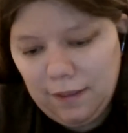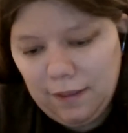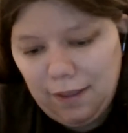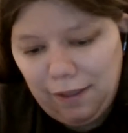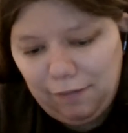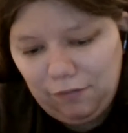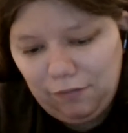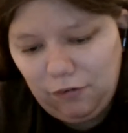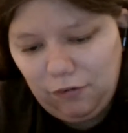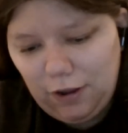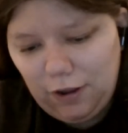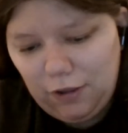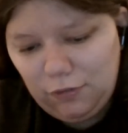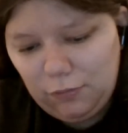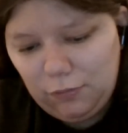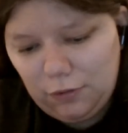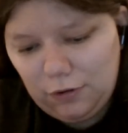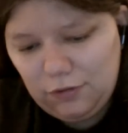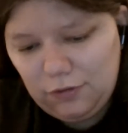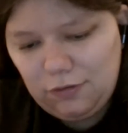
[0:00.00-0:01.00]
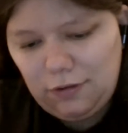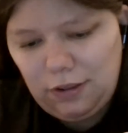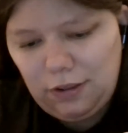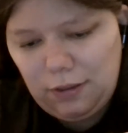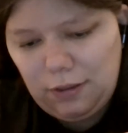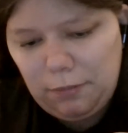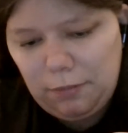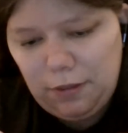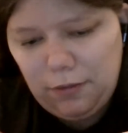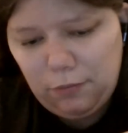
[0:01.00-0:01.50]
if you guys want a sneak
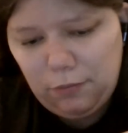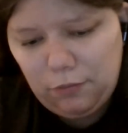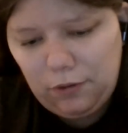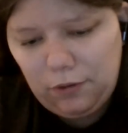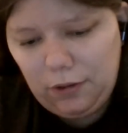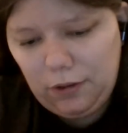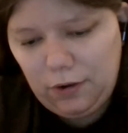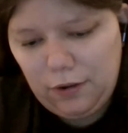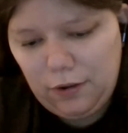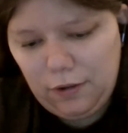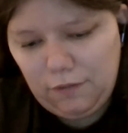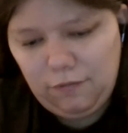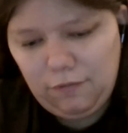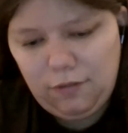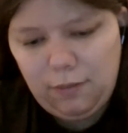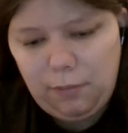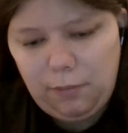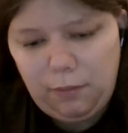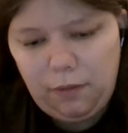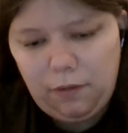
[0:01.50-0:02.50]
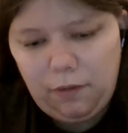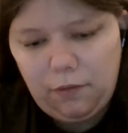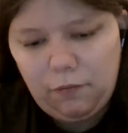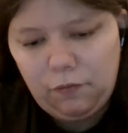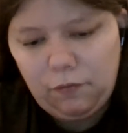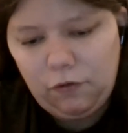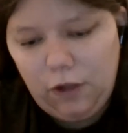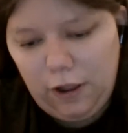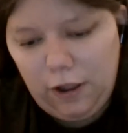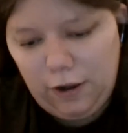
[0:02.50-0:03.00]
peek read of the book
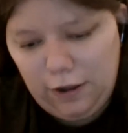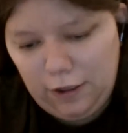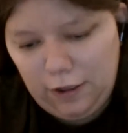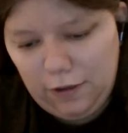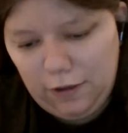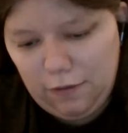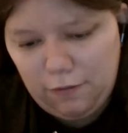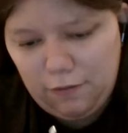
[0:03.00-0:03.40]
right now.